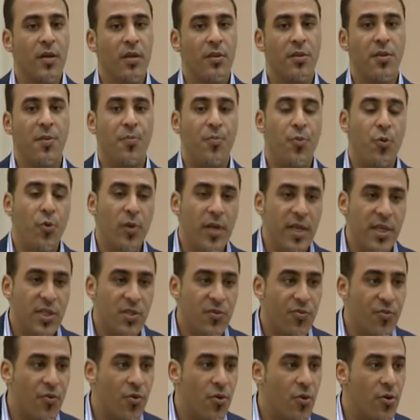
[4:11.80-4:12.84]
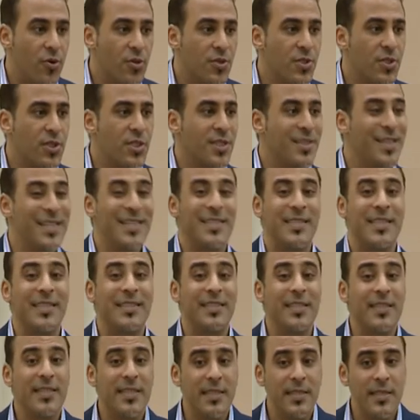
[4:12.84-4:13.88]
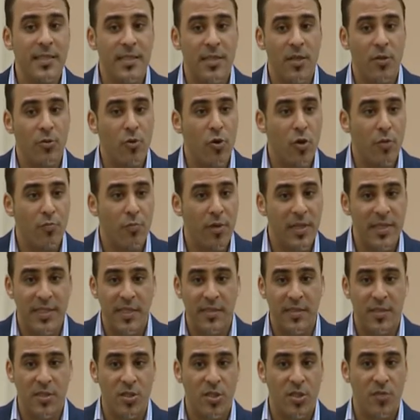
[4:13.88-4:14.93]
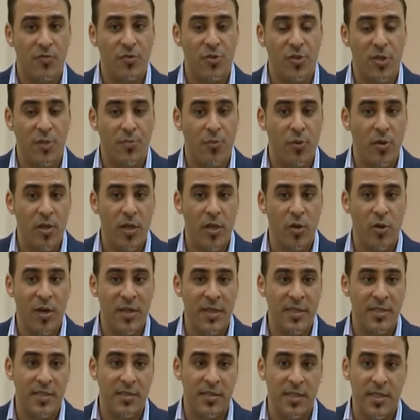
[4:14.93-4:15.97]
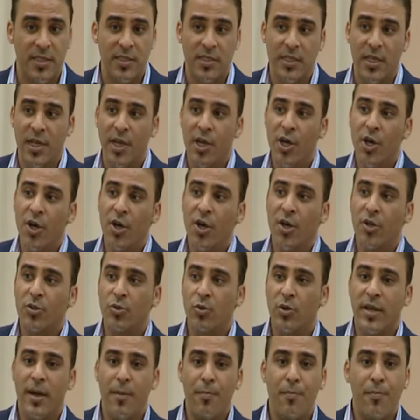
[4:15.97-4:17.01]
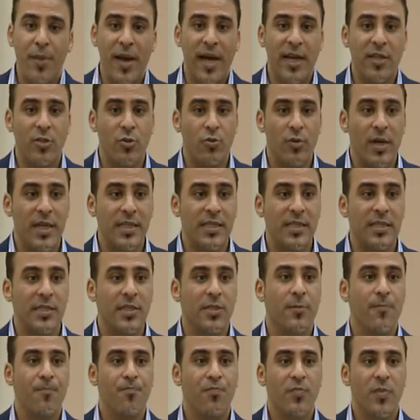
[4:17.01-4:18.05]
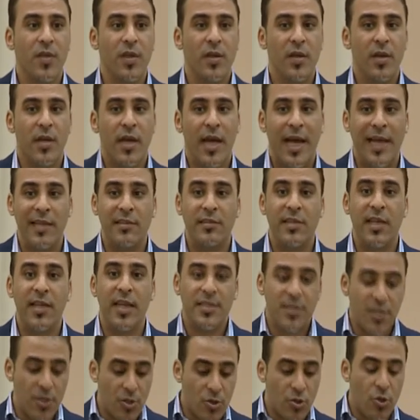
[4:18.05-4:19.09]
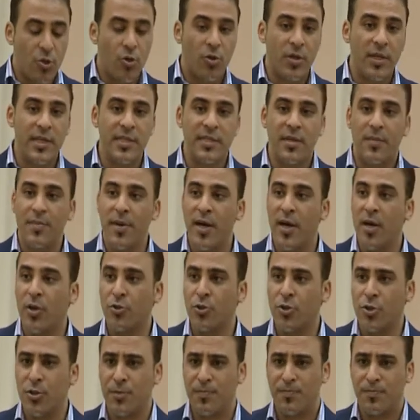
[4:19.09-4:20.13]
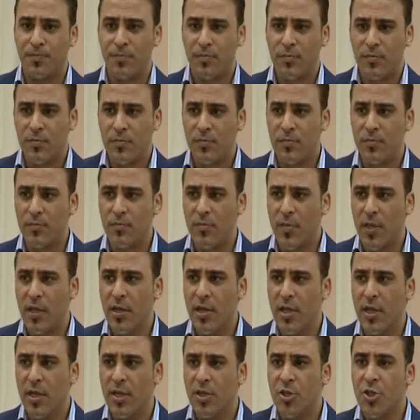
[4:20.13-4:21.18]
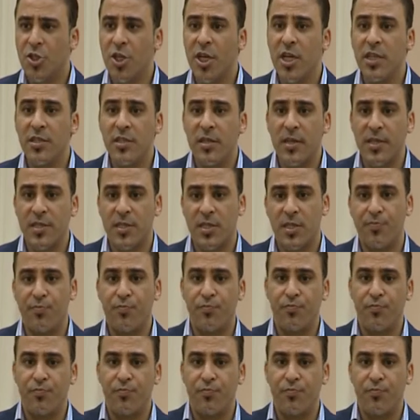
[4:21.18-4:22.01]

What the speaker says: the police force, the citizens, the normal citizens of Tripoli or other cities to come back to us and tell us stories about journalists,